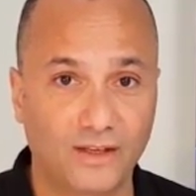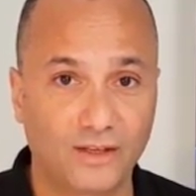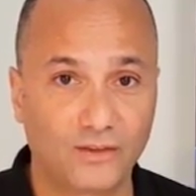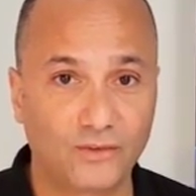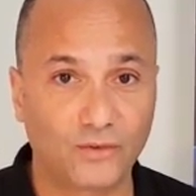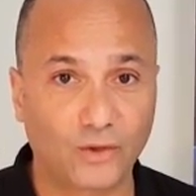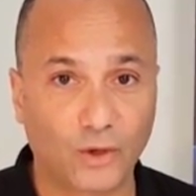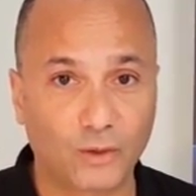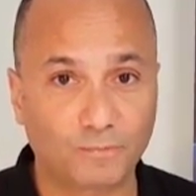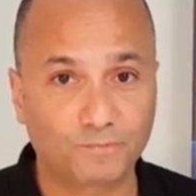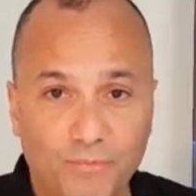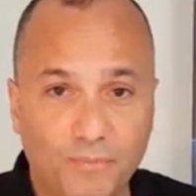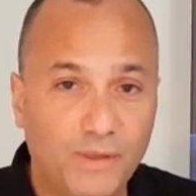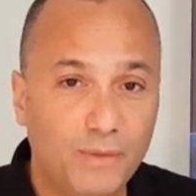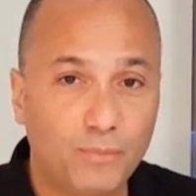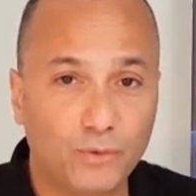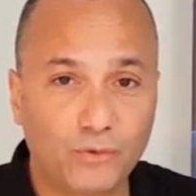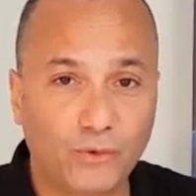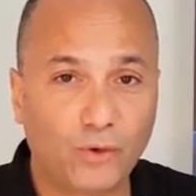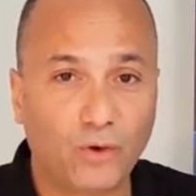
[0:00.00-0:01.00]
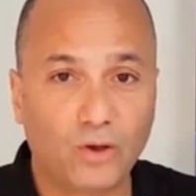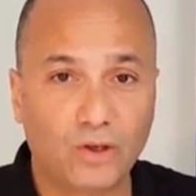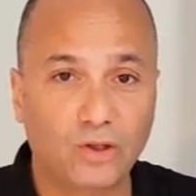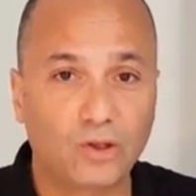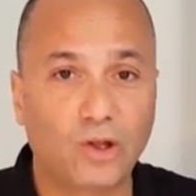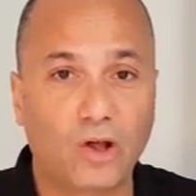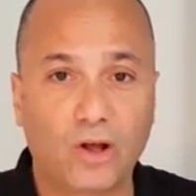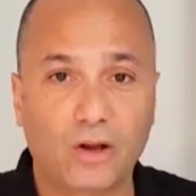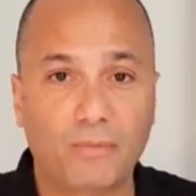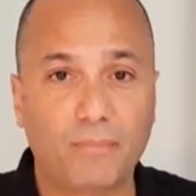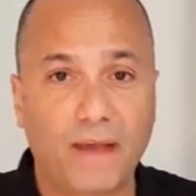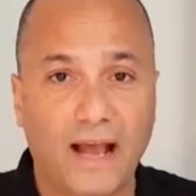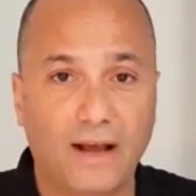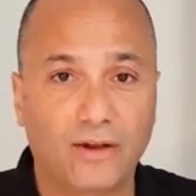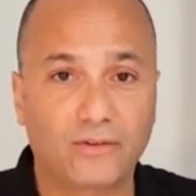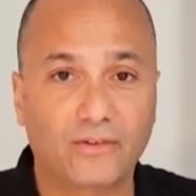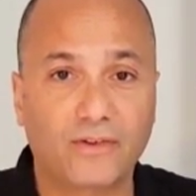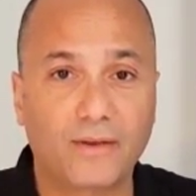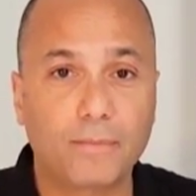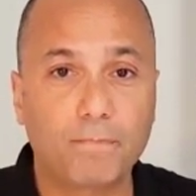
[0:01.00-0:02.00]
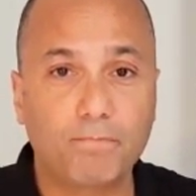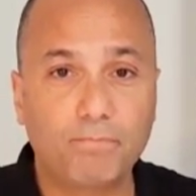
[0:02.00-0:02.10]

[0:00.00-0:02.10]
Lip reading: So people talk a lot about